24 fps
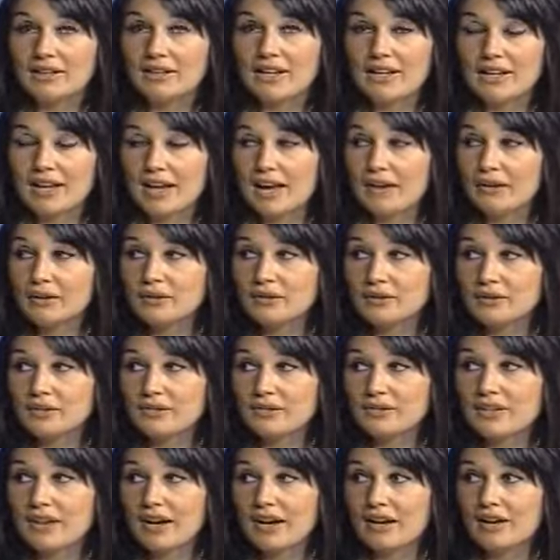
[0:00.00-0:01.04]
an
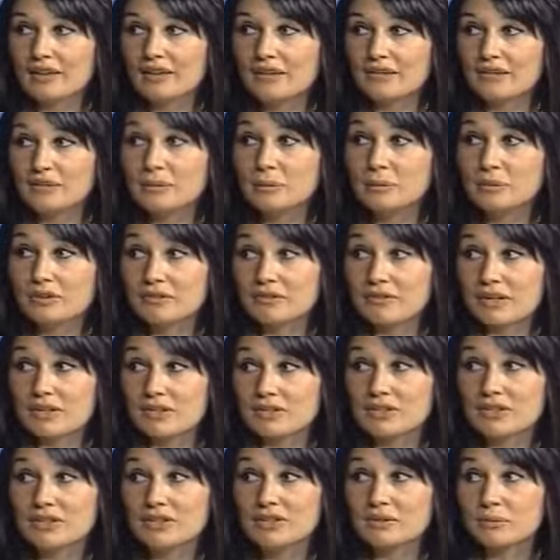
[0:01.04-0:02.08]
ounce of
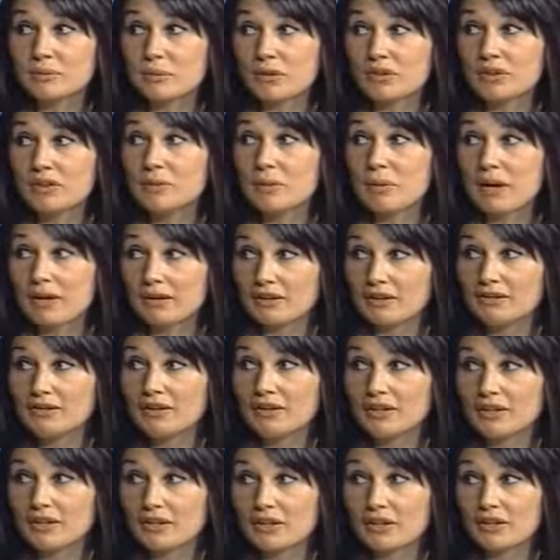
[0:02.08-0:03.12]
prevention is worth a pound of the
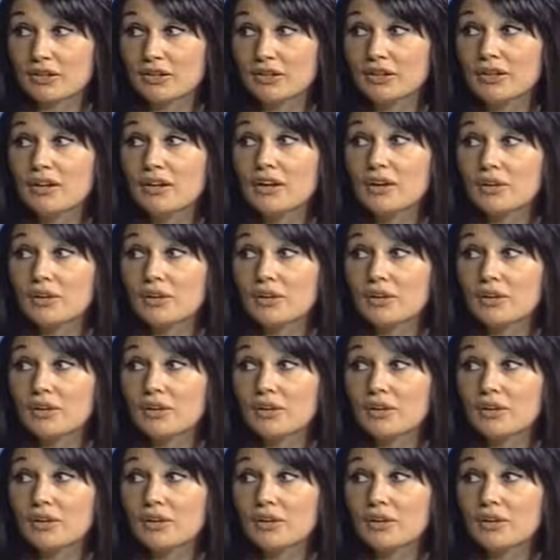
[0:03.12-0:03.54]
cure